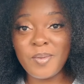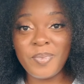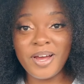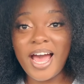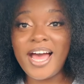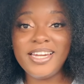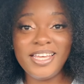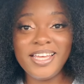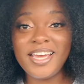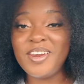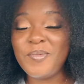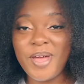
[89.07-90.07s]
but I did
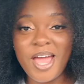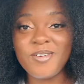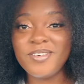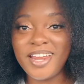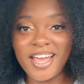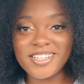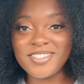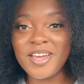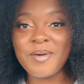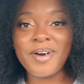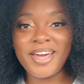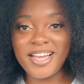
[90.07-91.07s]
get a bad relaxer
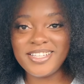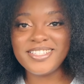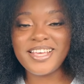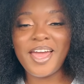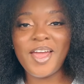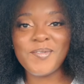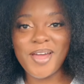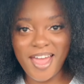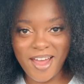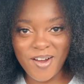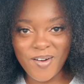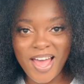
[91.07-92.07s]
and my edges came
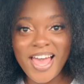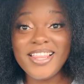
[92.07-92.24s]
out.